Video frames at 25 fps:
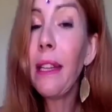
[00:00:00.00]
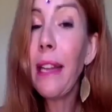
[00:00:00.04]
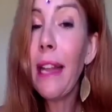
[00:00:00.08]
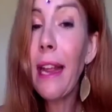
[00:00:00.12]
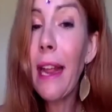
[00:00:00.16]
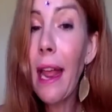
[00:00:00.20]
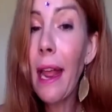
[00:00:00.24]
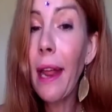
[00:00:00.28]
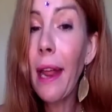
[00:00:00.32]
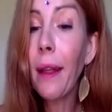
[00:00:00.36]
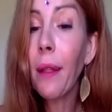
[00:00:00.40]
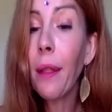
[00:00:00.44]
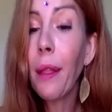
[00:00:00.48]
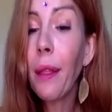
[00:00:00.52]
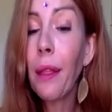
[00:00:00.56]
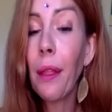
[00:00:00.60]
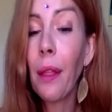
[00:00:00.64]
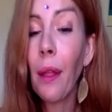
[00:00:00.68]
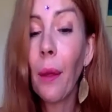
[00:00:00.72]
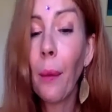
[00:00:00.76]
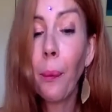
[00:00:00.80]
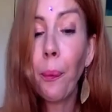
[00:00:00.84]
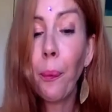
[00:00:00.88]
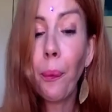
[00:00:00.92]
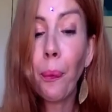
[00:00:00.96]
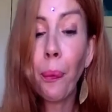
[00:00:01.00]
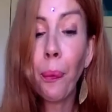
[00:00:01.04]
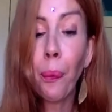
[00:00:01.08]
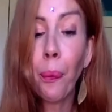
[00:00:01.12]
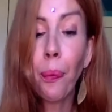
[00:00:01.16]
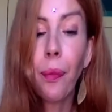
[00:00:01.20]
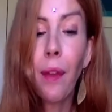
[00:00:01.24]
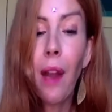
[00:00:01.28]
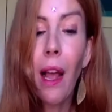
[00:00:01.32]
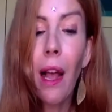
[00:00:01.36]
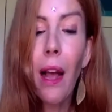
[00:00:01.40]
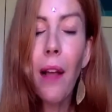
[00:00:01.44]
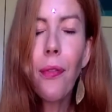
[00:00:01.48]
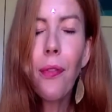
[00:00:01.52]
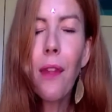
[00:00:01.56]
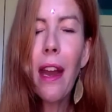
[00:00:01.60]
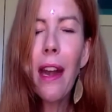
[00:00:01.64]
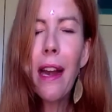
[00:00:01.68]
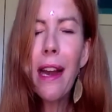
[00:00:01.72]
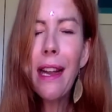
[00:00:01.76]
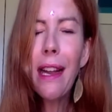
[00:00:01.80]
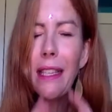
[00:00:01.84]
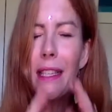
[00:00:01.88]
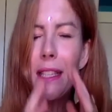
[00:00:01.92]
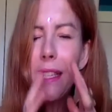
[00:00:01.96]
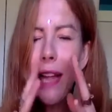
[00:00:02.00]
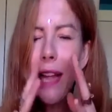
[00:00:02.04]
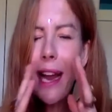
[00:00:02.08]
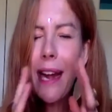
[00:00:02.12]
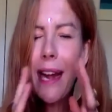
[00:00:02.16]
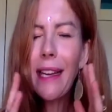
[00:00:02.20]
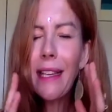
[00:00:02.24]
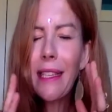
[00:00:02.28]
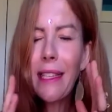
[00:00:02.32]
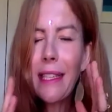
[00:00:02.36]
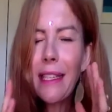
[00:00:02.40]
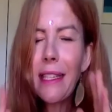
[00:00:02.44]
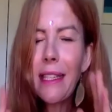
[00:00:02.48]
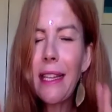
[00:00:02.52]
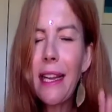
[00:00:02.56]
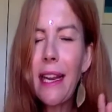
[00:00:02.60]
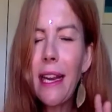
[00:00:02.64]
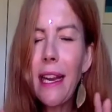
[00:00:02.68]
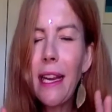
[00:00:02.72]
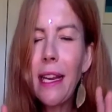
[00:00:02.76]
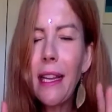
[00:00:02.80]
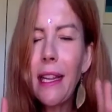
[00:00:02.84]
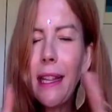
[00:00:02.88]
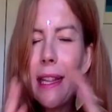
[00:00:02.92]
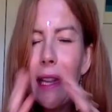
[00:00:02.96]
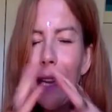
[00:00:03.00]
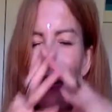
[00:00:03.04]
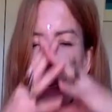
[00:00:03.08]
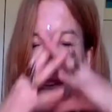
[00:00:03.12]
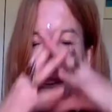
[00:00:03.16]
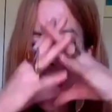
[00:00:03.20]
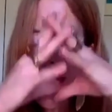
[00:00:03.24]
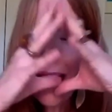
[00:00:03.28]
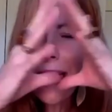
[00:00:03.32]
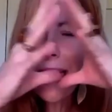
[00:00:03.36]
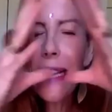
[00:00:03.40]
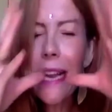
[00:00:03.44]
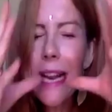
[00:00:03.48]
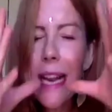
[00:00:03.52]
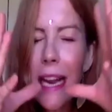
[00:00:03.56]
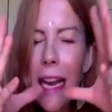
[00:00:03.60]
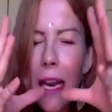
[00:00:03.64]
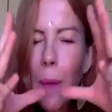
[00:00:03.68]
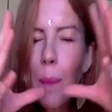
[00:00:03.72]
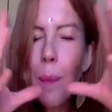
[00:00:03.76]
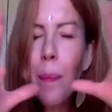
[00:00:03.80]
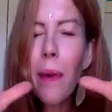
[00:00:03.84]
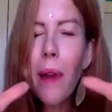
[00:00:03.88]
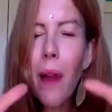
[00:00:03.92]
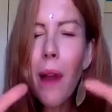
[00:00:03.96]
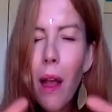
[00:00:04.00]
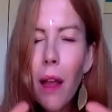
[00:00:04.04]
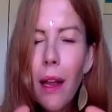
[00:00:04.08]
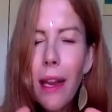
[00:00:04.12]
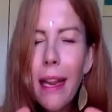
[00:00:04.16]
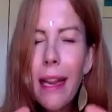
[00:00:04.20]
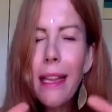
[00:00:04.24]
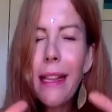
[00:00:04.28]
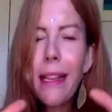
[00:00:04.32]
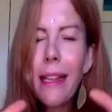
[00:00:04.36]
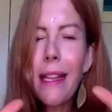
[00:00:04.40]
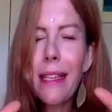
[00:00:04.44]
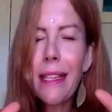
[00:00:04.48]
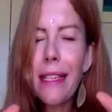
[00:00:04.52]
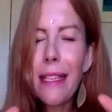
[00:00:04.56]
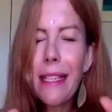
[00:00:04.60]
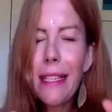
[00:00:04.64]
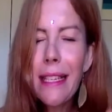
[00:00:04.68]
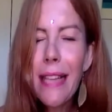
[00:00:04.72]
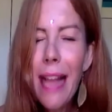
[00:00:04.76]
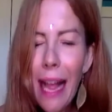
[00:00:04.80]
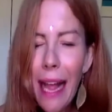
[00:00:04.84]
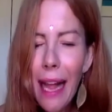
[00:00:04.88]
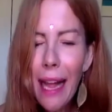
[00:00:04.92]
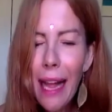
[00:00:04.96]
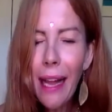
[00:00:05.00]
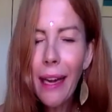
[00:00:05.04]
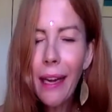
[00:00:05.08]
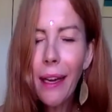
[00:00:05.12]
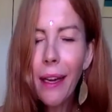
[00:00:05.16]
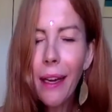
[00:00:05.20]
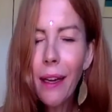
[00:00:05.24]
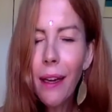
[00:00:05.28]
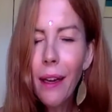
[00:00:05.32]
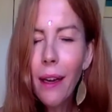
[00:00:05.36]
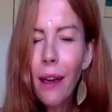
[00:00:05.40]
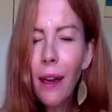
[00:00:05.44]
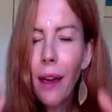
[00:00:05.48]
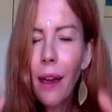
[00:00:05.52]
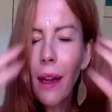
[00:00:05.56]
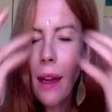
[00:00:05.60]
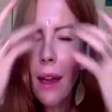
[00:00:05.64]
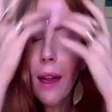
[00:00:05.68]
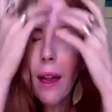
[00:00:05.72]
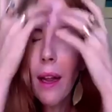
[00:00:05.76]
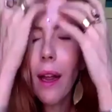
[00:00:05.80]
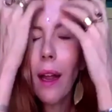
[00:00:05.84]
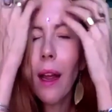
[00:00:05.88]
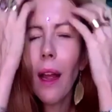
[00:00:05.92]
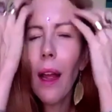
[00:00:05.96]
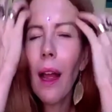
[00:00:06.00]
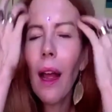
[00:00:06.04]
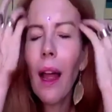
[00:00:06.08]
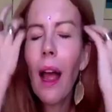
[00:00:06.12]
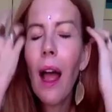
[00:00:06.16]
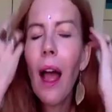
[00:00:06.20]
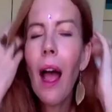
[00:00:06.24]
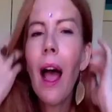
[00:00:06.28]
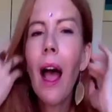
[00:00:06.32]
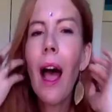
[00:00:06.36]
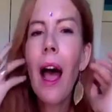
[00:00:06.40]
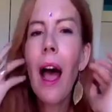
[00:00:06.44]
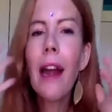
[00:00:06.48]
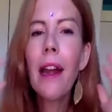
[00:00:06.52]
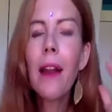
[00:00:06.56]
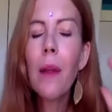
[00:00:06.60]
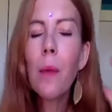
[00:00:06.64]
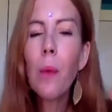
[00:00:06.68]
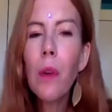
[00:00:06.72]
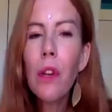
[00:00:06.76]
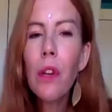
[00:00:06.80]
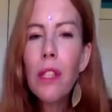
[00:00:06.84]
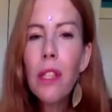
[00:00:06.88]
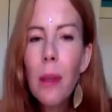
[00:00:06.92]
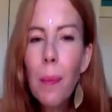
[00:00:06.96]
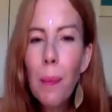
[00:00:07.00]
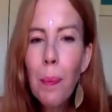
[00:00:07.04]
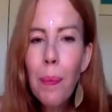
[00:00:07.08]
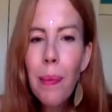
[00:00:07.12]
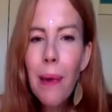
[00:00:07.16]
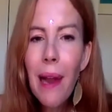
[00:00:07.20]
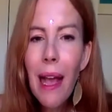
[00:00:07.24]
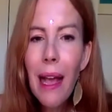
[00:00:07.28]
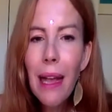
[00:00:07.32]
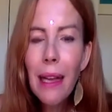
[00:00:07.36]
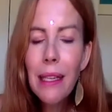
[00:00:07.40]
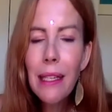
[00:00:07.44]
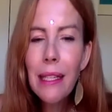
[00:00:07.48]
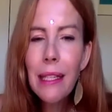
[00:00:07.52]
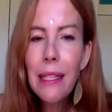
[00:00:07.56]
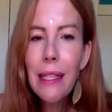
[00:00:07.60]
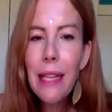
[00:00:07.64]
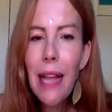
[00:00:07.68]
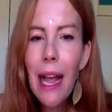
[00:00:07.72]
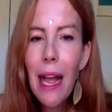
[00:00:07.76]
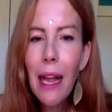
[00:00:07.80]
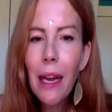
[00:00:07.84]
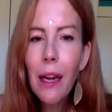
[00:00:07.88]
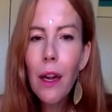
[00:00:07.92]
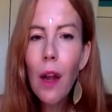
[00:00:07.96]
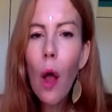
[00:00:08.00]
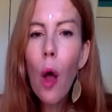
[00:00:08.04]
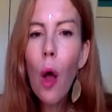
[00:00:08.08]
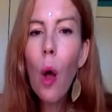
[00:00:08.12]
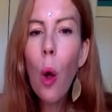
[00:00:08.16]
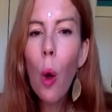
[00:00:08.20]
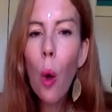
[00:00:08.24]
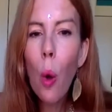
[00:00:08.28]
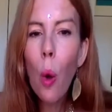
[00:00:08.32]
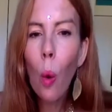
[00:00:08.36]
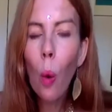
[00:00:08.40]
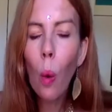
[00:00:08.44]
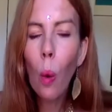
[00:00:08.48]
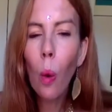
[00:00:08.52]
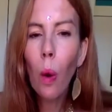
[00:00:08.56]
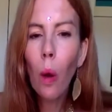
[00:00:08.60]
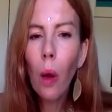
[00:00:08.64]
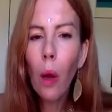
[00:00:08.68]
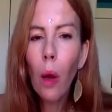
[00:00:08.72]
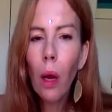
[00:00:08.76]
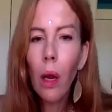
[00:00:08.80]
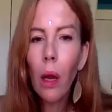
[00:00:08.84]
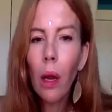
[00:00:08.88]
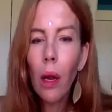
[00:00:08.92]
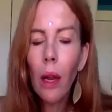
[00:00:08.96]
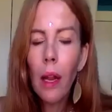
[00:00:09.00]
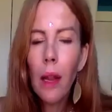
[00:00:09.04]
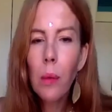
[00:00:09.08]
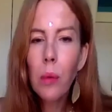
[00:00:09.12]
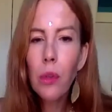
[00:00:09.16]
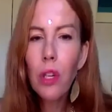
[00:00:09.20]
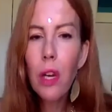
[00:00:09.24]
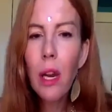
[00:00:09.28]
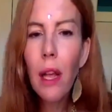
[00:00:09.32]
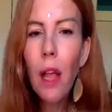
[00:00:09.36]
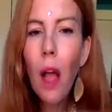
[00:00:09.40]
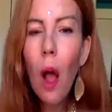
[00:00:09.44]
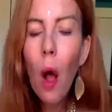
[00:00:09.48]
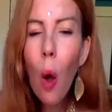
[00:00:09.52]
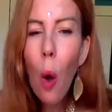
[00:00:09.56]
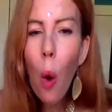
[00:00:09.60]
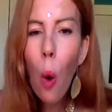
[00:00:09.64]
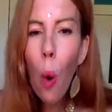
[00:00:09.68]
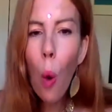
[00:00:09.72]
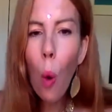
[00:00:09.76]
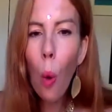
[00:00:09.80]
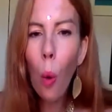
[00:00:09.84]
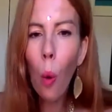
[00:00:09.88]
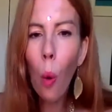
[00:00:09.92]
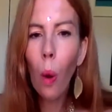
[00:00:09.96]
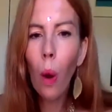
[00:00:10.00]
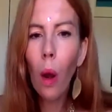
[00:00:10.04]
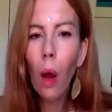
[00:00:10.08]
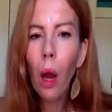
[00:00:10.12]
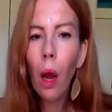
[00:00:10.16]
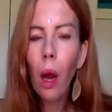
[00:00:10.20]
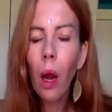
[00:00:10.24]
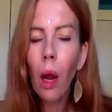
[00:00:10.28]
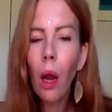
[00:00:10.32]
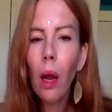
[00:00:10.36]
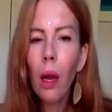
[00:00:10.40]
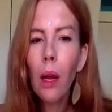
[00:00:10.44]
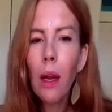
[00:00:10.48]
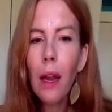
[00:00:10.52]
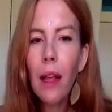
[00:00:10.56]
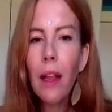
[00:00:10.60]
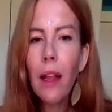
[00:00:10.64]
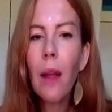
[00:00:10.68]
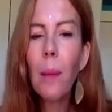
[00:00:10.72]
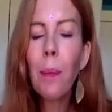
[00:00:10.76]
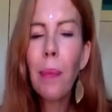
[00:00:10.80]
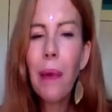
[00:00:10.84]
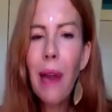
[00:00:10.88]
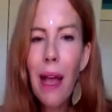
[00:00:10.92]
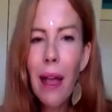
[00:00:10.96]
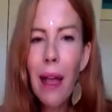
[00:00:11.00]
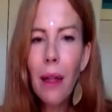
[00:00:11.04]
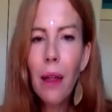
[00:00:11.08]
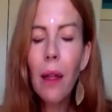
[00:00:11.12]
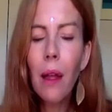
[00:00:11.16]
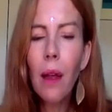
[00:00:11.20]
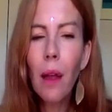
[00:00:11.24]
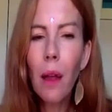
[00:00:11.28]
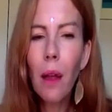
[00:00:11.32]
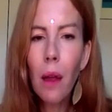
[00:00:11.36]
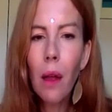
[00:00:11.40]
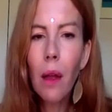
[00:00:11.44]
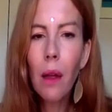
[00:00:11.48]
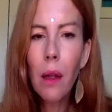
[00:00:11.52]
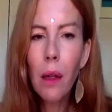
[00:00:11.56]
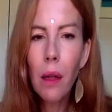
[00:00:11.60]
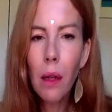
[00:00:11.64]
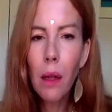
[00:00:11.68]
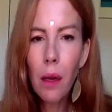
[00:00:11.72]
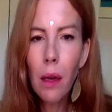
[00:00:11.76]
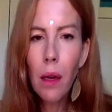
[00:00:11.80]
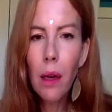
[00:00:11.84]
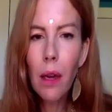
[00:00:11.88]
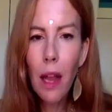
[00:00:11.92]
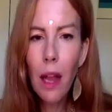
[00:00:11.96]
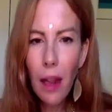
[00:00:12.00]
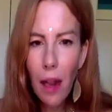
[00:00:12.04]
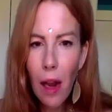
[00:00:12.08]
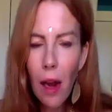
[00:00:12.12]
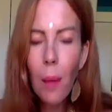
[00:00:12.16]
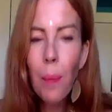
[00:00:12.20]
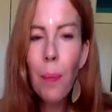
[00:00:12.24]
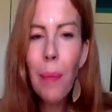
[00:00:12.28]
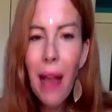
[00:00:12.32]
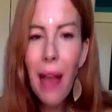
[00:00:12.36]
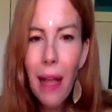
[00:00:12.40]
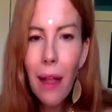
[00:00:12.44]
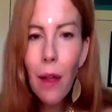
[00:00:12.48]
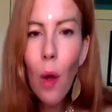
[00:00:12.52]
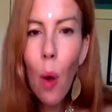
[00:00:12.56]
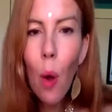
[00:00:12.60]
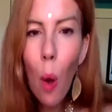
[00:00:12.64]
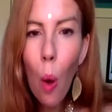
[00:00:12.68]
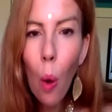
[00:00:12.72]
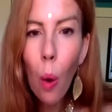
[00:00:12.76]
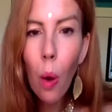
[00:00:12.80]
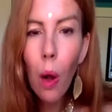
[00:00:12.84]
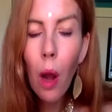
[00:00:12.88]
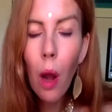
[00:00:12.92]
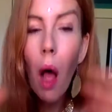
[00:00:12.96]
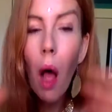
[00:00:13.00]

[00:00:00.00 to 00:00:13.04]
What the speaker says: the 8th. And then I started seeing this thing blocking the sun, and it was a black sun hole. It was like a hole, like a black hole